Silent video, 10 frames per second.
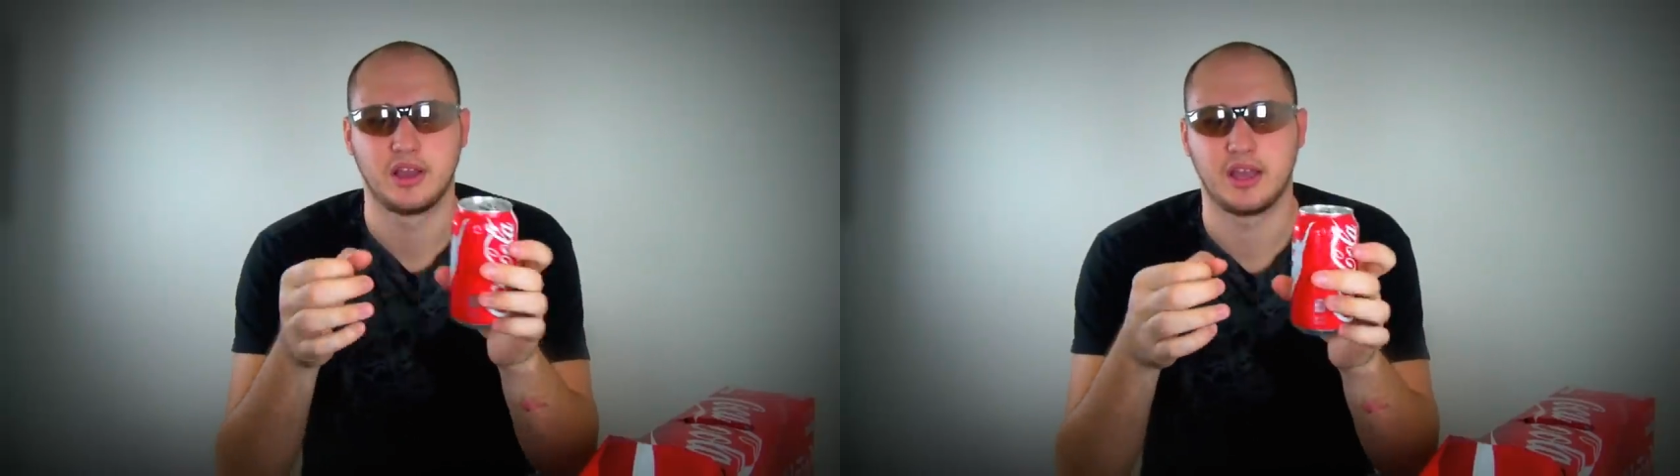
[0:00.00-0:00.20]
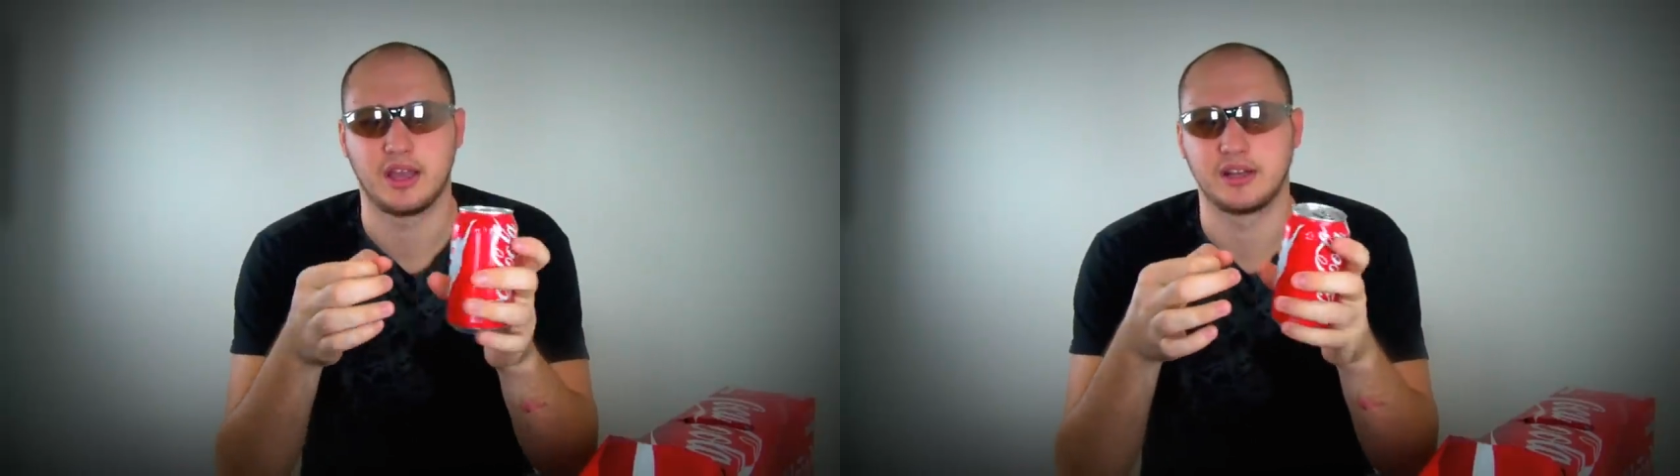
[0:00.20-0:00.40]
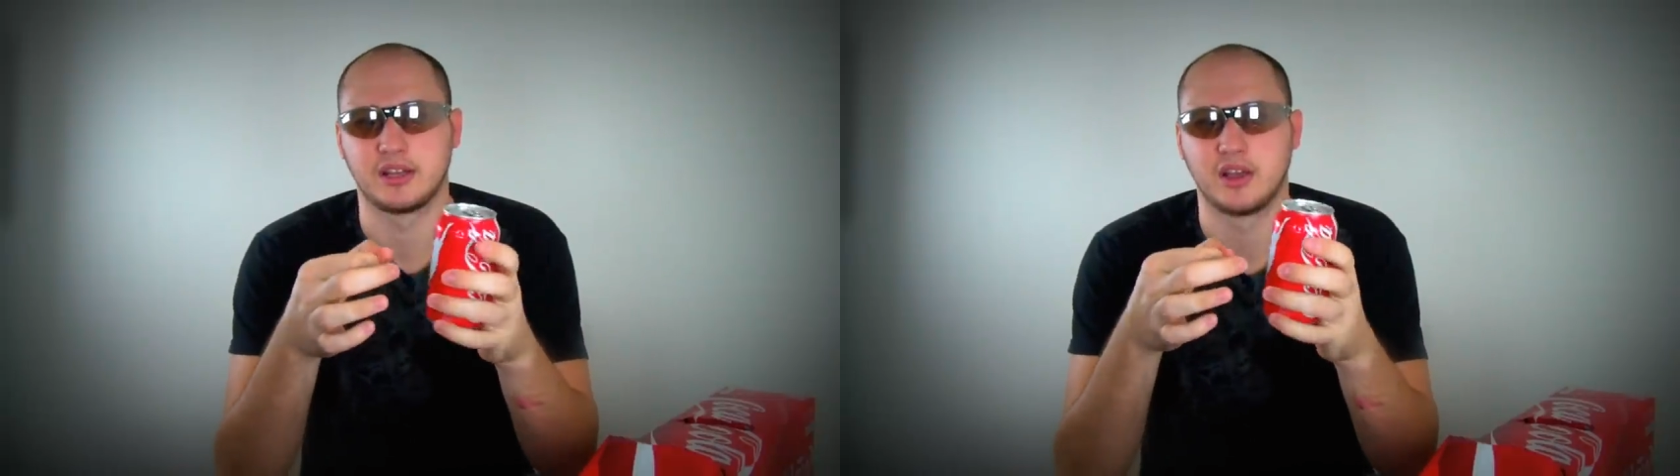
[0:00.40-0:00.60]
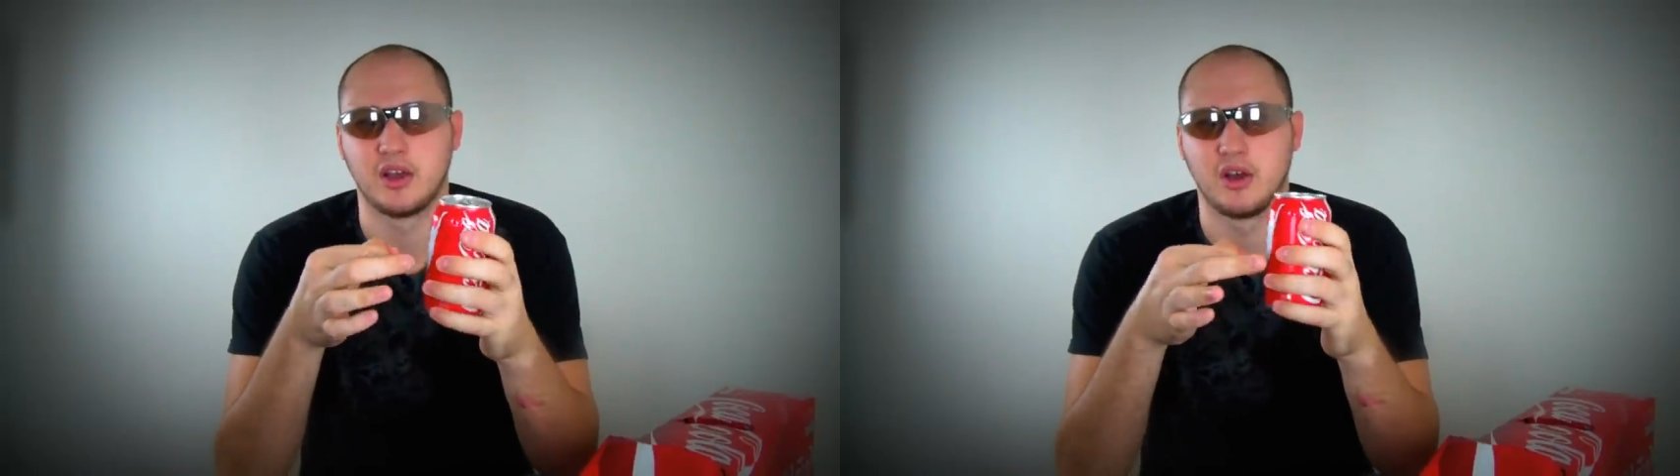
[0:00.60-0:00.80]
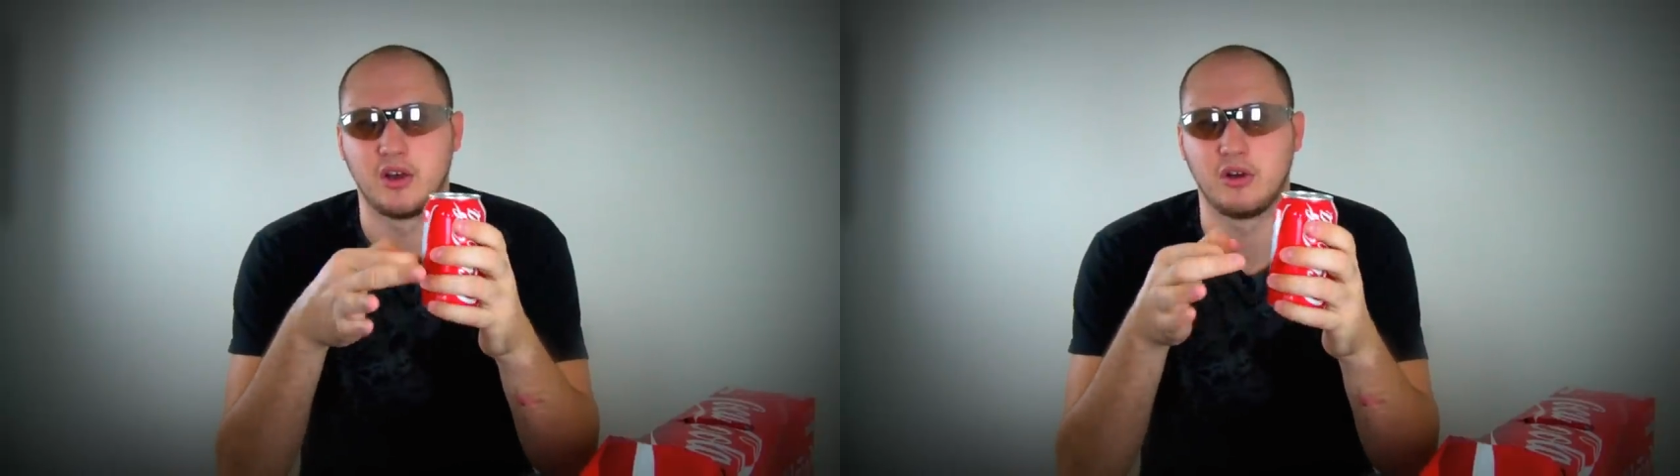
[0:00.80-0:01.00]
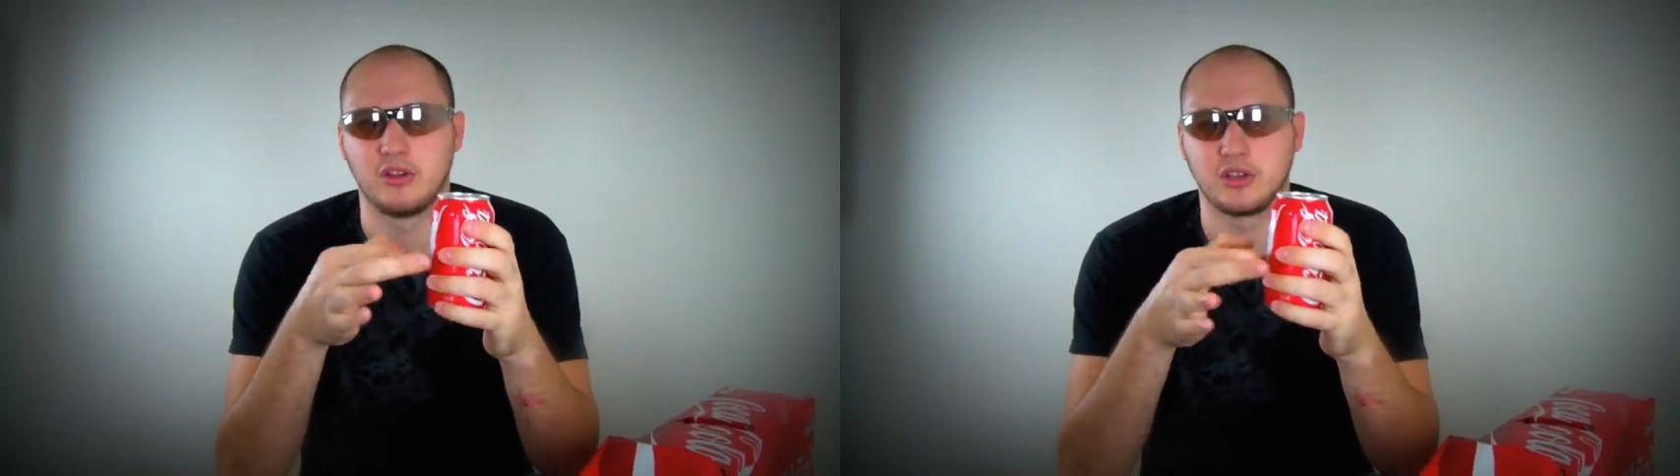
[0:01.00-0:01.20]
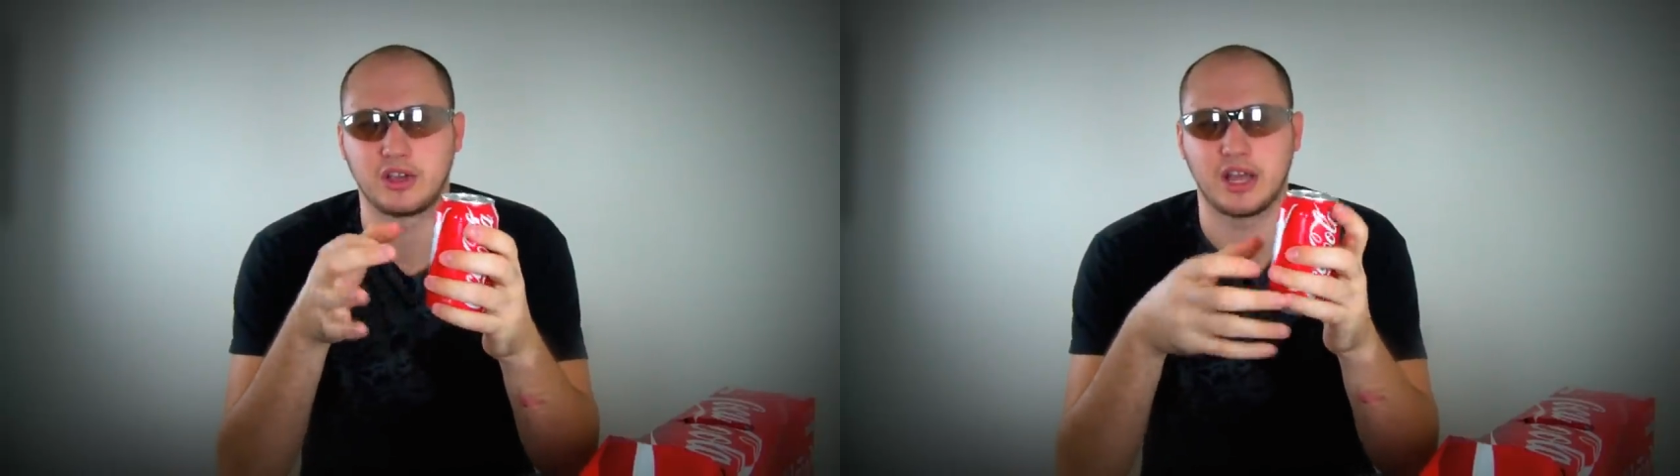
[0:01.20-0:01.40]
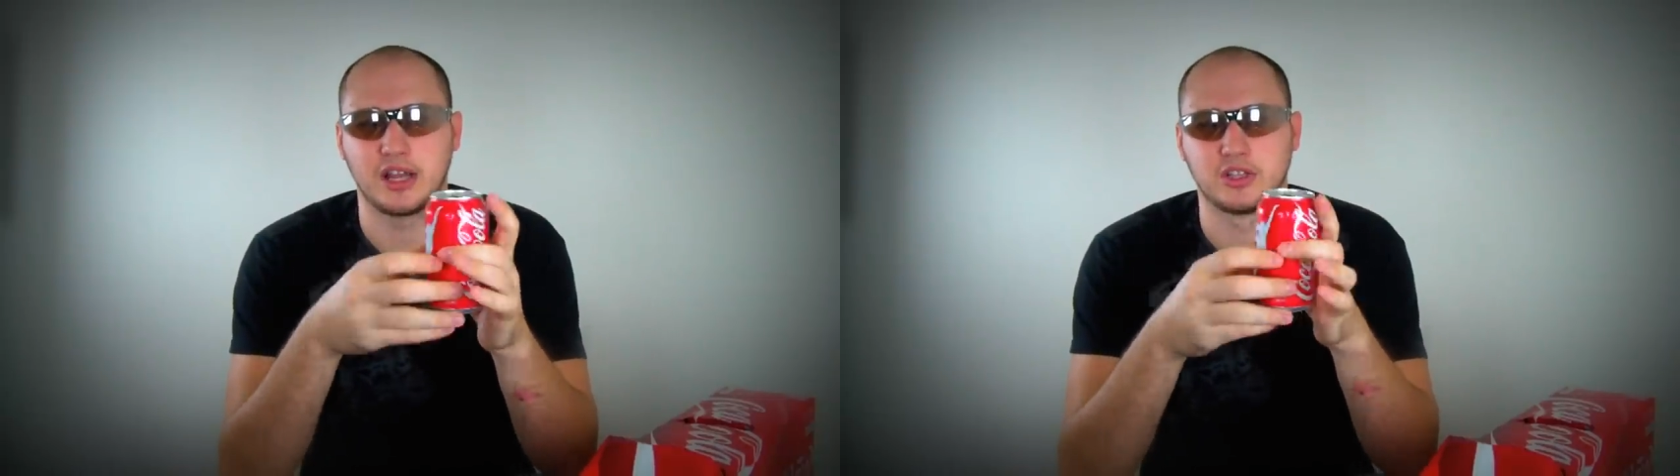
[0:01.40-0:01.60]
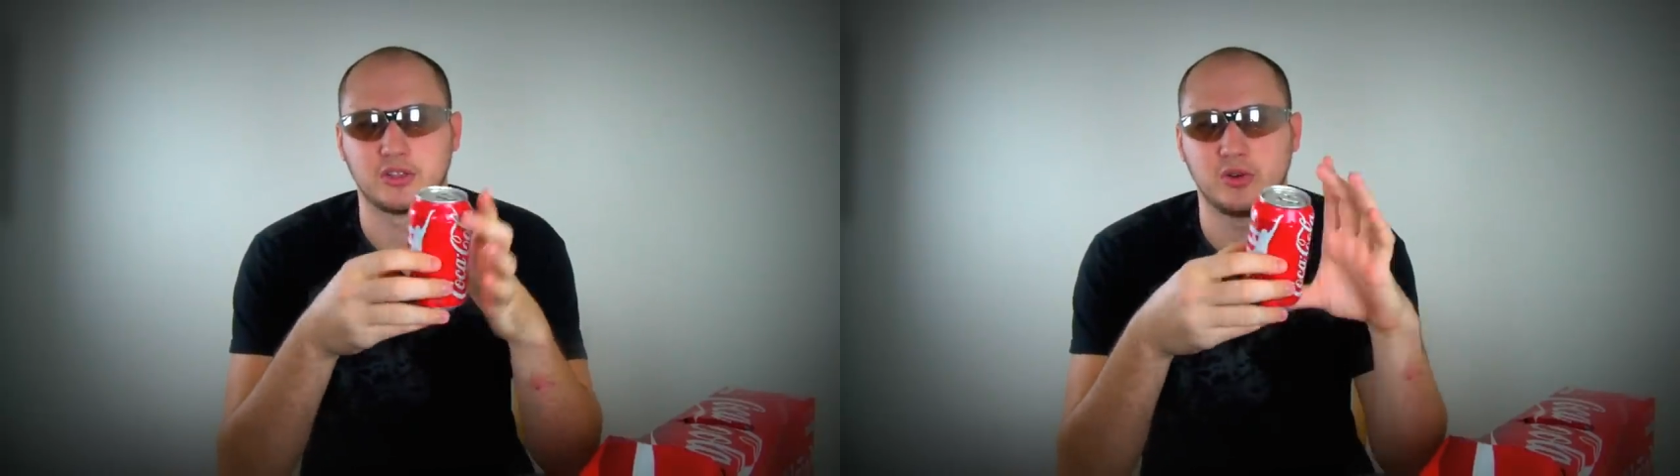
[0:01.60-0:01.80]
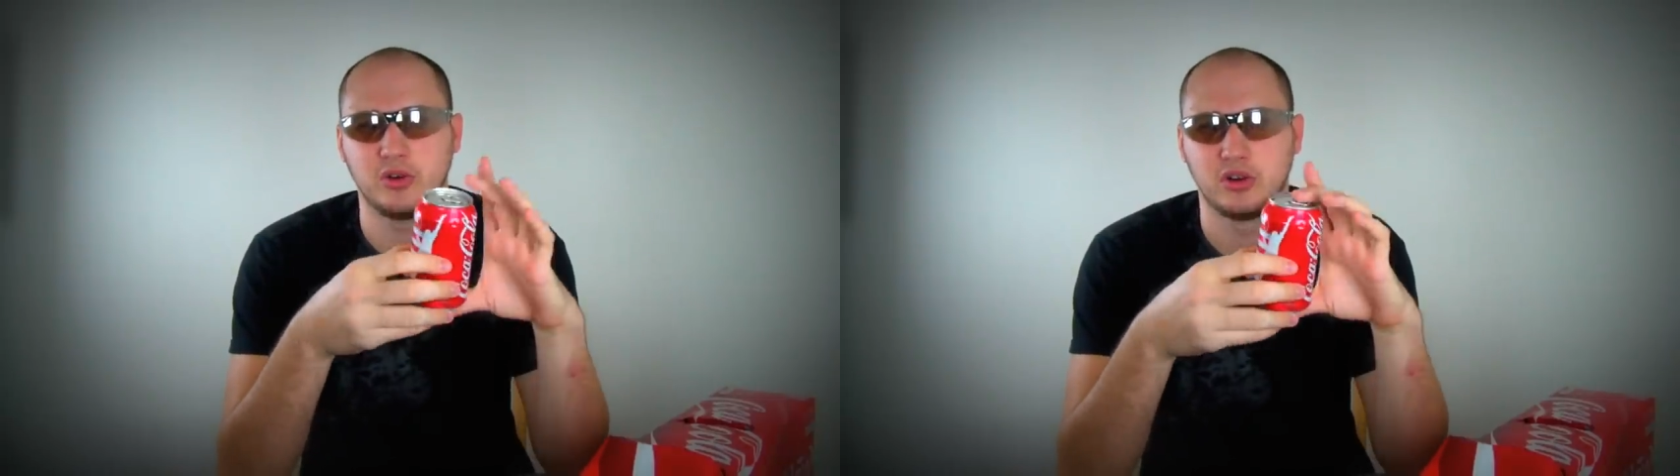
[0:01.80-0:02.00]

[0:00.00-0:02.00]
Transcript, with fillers: and all you gotta do,